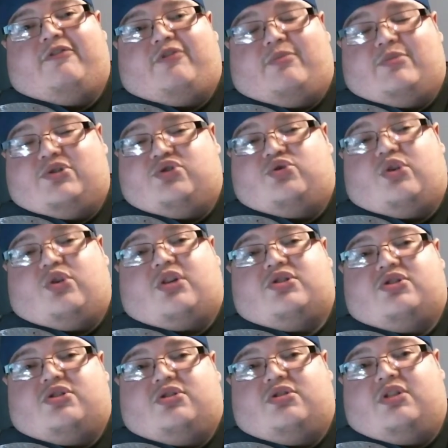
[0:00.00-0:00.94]
a
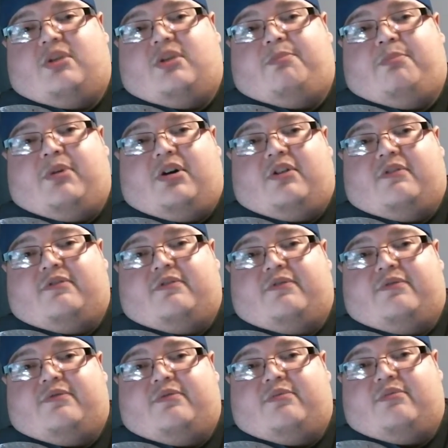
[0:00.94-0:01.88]
structure above
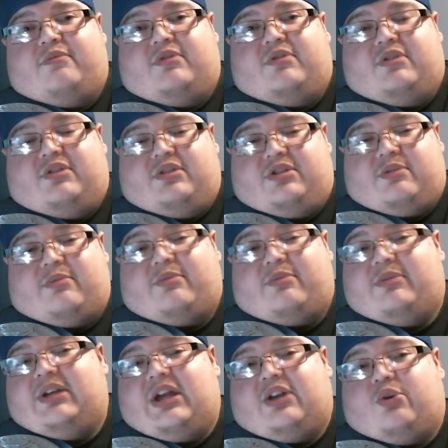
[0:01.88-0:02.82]

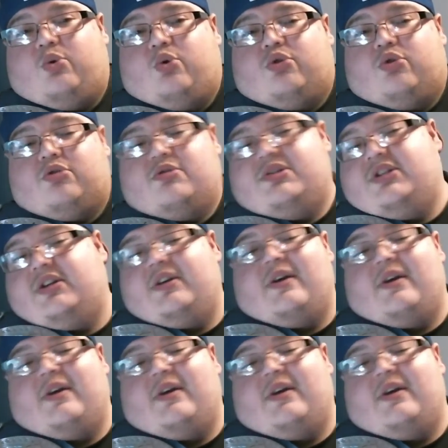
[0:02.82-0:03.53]
WWE headquarters,